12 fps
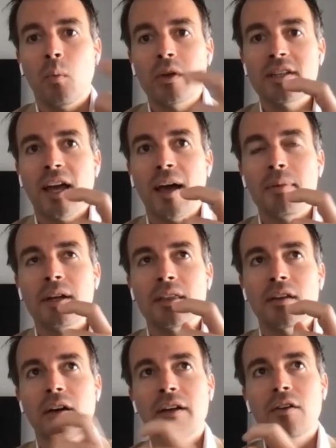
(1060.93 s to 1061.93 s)
what's
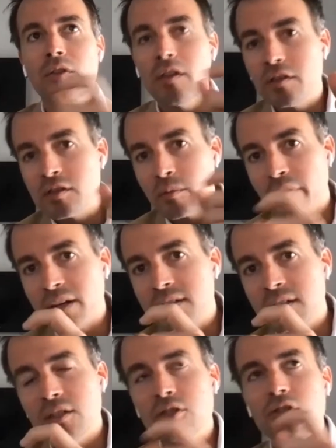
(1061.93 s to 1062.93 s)
happening there? I know that there's a
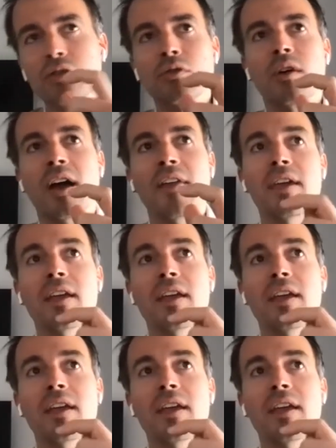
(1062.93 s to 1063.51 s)
Brexit issue,